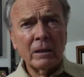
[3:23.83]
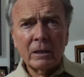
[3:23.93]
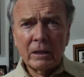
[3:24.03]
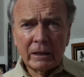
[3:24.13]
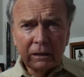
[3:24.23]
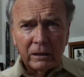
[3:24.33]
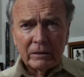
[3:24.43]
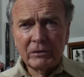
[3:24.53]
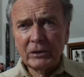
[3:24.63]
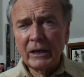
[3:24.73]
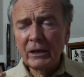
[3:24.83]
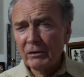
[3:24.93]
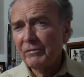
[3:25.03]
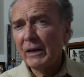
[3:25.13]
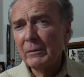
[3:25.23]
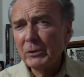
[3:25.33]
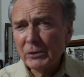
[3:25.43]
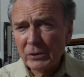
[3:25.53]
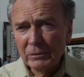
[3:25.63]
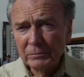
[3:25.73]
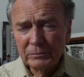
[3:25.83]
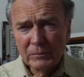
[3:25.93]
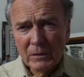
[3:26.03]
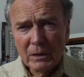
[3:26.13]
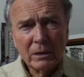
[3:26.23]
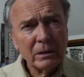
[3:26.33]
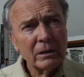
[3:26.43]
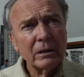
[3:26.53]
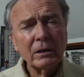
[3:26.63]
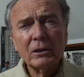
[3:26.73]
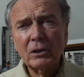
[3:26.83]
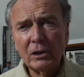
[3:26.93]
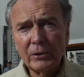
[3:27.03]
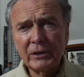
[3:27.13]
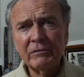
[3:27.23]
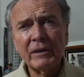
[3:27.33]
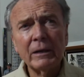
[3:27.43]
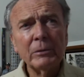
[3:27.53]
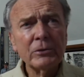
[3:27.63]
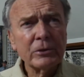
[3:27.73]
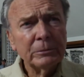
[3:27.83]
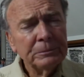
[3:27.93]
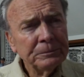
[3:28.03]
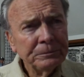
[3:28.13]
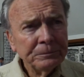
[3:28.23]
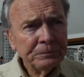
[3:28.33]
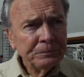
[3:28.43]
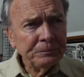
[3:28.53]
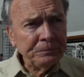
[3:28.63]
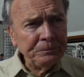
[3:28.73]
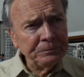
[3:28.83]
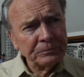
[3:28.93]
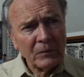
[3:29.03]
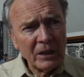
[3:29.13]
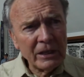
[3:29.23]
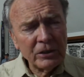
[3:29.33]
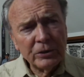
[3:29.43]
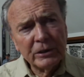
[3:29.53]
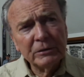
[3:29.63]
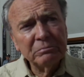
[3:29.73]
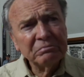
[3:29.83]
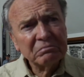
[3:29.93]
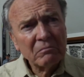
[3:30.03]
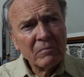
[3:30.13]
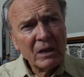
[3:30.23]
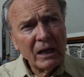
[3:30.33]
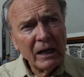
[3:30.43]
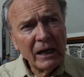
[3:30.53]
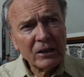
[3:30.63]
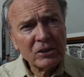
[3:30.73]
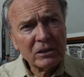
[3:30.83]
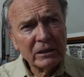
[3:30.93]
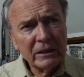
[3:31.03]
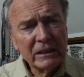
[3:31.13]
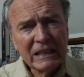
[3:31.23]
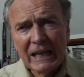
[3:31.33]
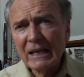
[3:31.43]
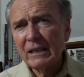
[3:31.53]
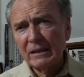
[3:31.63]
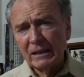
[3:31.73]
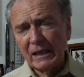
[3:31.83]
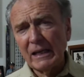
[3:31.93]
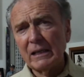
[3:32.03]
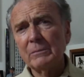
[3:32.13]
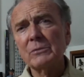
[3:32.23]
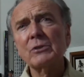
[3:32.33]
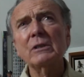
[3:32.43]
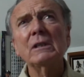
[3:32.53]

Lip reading: They could leave their hair fibers, clothing fibers. They could actually take items